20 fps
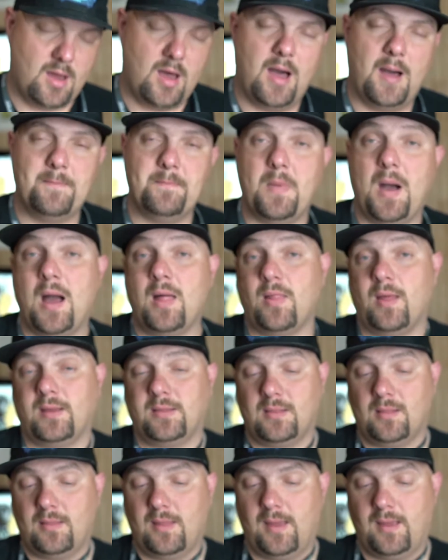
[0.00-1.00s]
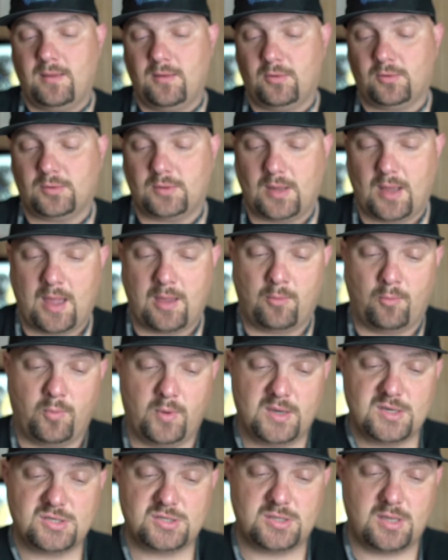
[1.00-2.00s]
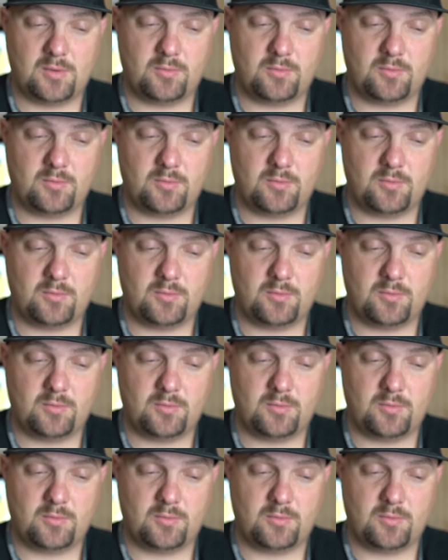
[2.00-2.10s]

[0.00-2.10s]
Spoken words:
I like the lanyard. I wish they